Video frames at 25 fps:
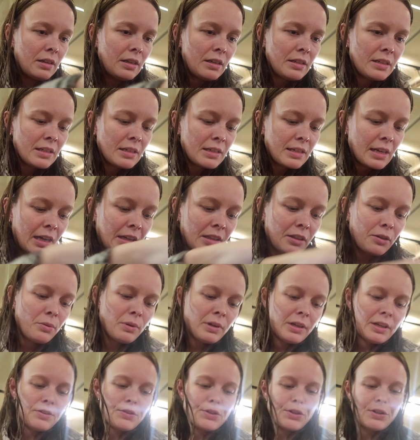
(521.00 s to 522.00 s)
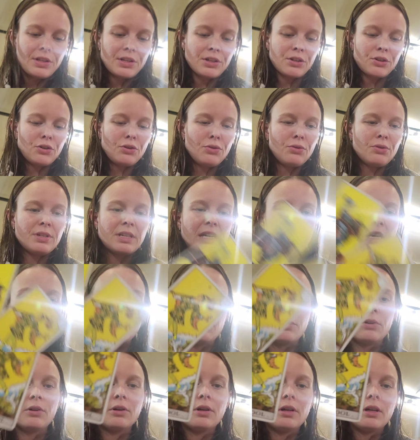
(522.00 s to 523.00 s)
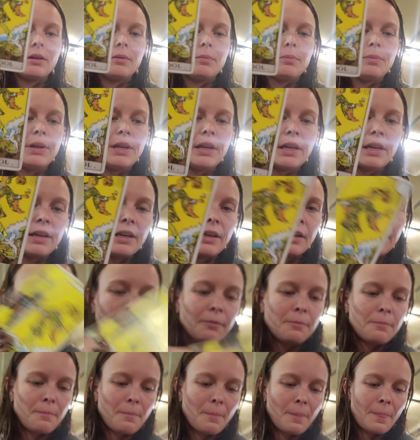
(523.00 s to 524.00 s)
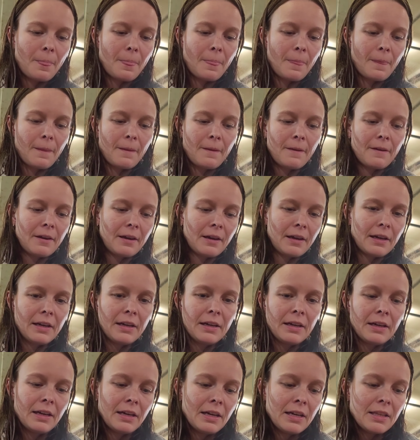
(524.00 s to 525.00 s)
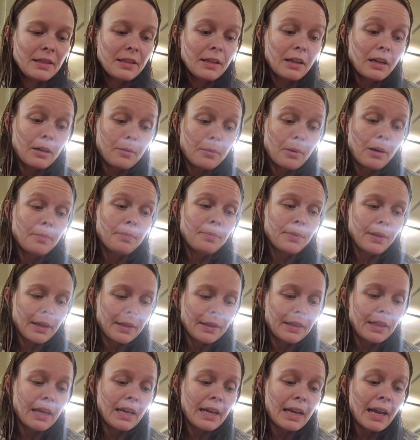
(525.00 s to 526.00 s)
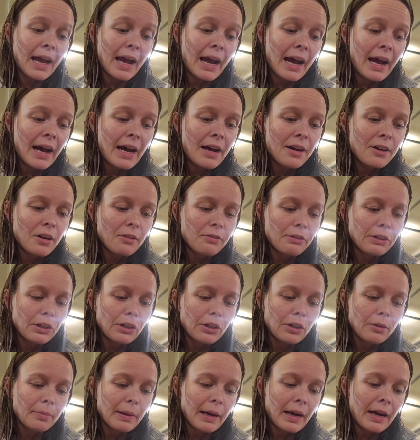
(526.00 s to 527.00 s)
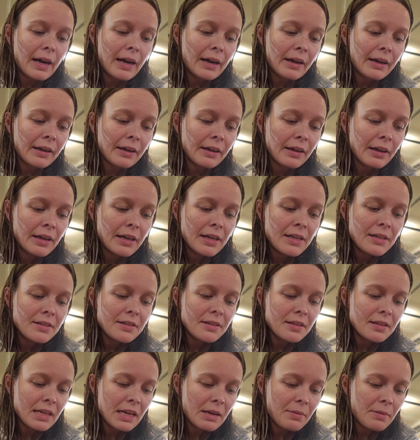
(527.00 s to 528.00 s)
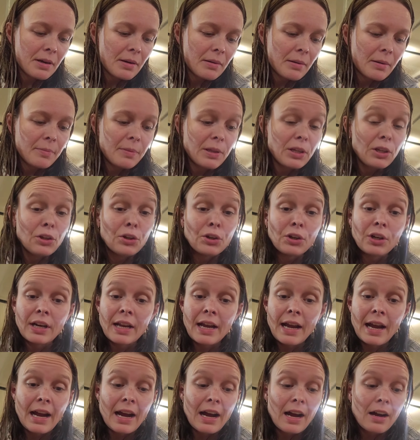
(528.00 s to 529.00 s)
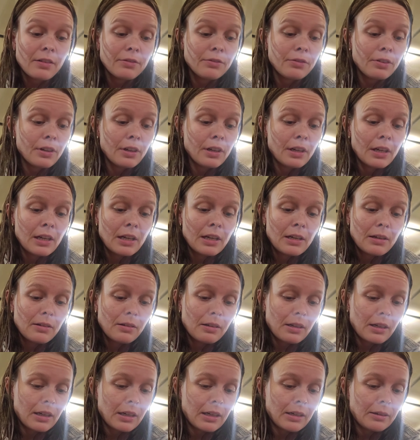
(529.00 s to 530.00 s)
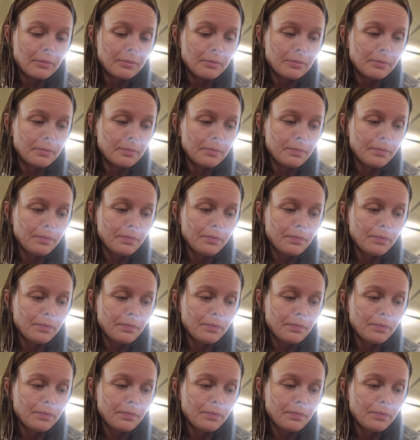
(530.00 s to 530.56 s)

is exactly what gives you this new stable beginning, okay? The come up that they had off a year back is the same come up that you're gonna have um,